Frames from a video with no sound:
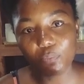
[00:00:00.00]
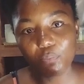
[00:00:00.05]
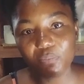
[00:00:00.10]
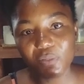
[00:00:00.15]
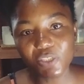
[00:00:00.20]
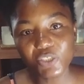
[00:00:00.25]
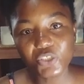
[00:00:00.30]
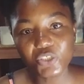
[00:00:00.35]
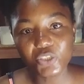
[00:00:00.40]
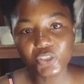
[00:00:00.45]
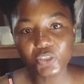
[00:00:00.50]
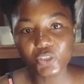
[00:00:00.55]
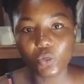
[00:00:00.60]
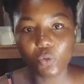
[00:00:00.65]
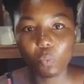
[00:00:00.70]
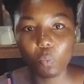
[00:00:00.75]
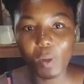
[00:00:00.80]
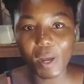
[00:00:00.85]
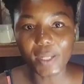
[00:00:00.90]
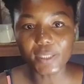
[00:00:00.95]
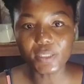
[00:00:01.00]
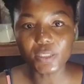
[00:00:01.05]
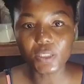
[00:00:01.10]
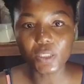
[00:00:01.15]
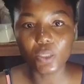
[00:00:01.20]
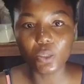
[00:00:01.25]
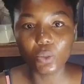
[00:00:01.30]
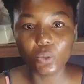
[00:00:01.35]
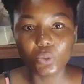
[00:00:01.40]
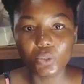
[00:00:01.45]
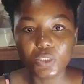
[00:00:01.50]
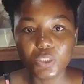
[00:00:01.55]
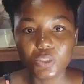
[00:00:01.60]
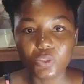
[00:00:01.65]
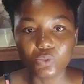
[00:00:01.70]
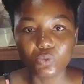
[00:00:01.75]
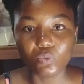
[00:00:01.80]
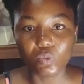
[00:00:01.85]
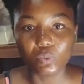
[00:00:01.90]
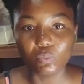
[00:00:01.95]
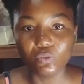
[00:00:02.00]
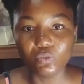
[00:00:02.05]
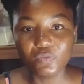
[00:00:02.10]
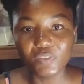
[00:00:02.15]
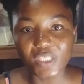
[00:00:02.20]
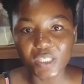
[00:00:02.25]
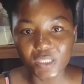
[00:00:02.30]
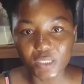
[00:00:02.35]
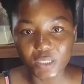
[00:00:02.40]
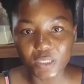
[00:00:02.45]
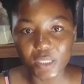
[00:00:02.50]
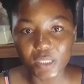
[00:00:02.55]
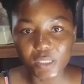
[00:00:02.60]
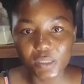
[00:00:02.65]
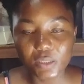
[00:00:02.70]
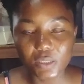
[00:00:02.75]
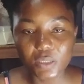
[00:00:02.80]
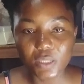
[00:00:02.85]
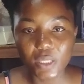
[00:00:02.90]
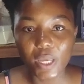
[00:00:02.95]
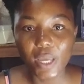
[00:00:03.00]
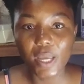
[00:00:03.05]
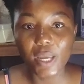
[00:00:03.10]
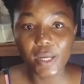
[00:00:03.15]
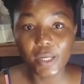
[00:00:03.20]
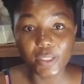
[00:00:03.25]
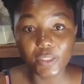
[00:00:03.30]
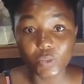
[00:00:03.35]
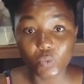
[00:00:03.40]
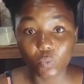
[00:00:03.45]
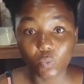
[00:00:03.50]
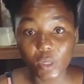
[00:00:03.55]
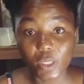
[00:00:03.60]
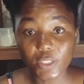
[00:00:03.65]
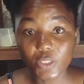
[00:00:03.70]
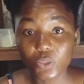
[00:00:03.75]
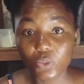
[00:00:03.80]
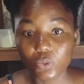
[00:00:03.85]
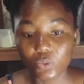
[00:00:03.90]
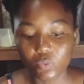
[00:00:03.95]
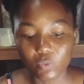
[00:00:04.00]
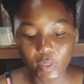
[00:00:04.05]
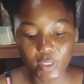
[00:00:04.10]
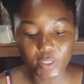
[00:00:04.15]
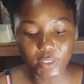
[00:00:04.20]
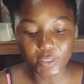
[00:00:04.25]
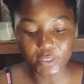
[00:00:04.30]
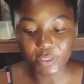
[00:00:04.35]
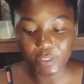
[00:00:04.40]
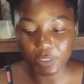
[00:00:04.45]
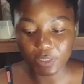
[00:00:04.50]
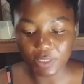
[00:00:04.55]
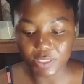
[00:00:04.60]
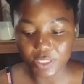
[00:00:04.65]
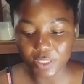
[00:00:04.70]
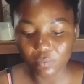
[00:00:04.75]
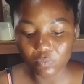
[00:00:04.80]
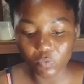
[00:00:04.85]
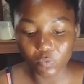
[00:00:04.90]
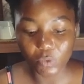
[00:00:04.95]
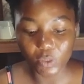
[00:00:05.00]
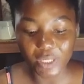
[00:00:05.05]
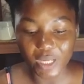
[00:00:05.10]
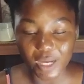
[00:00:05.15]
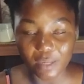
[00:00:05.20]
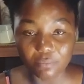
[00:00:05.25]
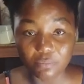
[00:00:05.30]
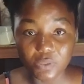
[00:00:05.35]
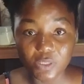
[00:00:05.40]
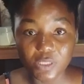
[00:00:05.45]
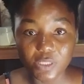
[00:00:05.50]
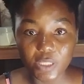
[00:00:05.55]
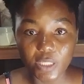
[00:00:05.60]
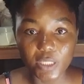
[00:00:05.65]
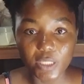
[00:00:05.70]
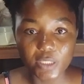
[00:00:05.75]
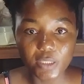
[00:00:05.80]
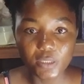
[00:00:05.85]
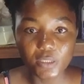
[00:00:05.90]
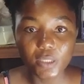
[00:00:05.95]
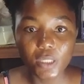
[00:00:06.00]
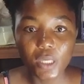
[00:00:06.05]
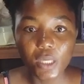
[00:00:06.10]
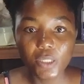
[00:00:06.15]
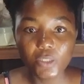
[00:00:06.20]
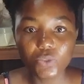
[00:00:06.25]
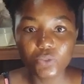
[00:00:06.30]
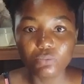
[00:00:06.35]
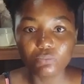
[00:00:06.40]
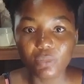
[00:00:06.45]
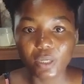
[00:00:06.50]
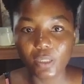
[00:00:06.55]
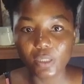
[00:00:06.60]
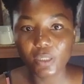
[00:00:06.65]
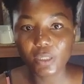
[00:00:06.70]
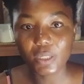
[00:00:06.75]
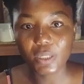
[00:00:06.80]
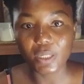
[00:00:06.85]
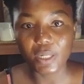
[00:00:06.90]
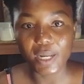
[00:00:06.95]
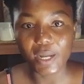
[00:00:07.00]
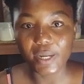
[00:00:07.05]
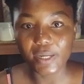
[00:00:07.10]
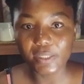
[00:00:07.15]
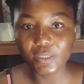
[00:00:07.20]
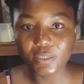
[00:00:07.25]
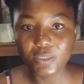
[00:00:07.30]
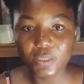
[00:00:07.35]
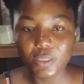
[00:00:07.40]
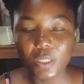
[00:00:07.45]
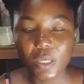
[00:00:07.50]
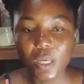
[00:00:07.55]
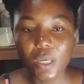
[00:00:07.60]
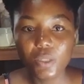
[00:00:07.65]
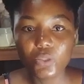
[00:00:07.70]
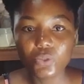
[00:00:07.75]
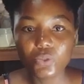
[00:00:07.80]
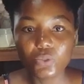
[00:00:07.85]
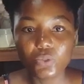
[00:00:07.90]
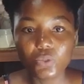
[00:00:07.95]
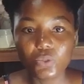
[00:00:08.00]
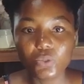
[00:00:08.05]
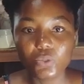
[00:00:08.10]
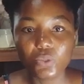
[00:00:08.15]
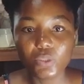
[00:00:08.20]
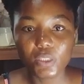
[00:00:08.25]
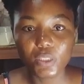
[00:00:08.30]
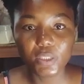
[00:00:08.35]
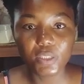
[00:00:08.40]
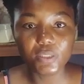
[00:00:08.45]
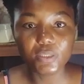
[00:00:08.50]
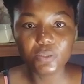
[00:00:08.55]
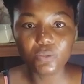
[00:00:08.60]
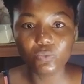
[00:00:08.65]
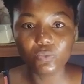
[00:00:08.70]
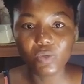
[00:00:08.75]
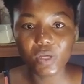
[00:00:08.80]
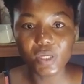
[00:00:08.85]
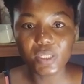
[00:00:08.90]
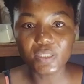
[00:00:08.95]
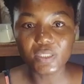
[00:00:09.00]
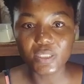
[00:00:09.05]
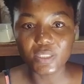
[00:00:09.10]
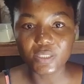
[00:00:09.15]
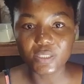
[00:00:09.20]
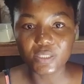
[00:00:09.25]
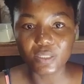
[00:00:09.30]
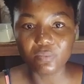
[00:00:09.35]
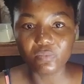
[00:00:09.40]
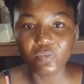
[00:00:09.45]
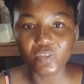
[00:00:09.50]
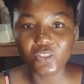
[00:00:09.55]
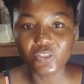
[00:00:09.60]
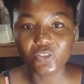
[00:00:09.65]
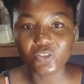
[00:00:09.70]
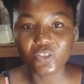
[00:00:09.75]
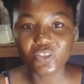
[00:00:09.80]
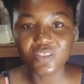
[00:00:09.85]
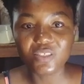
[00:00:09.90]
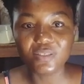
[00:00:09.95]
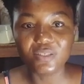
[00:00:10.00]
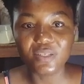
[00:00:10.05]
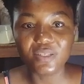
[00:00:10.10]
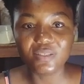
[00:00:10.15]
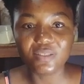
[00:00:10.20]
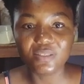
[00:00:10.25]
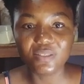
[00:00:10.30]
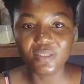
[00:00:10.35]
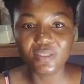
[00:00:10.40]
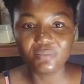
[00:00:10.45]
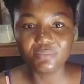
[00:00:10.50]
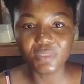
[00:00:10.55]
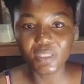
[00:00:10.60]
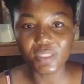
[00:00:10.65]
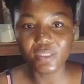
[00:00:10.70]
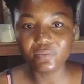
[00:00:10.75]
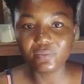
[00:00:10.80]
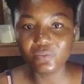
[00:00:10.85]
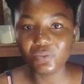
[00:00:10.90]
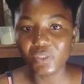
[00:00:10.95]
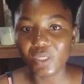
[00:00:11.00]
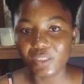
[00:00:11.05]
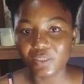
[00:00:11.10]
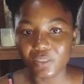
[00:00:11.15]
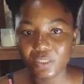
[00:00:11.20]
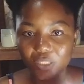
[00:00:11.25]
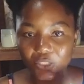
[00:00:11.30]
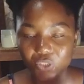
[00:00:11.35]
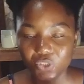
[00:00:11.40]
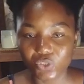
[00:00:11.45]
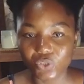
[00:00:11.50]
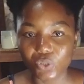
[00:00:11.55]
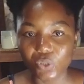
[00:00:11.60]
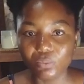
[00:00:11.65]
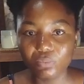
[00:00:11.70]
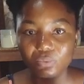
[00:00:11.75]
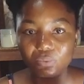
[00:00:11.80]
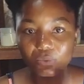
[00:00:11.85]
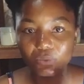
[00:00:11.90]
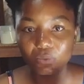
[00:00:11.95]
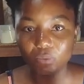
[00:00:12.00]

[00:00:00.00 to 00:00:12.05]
bleaching your white clothes to remove the stains. It works so well. It's the same one I'm selling to my clients, so it's worked the same way. It's just the same level as the shop